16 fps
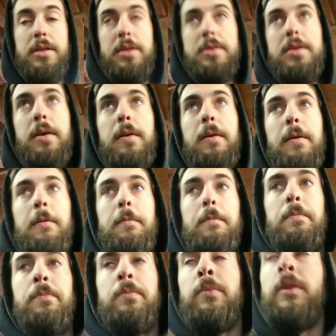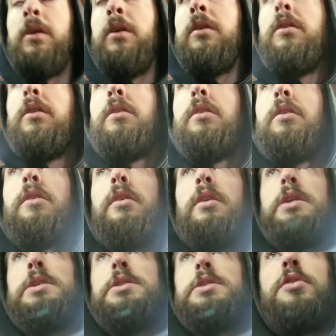He starts telling me, well, they're
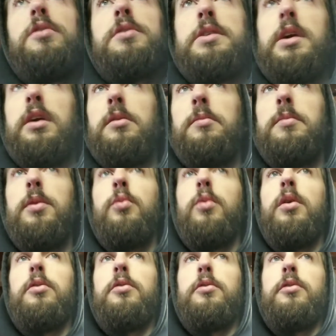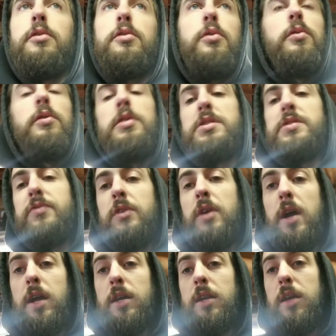notorious for cracking heads. It might have cracked a
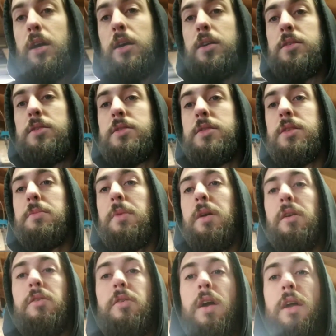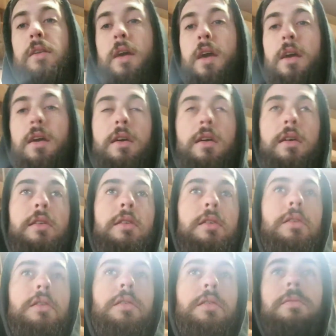head, or head gasket
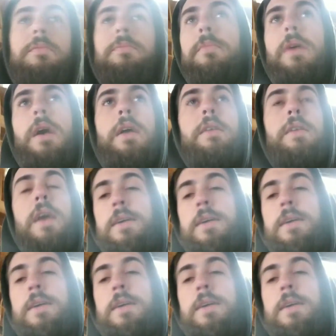bad, blah, blah, blah.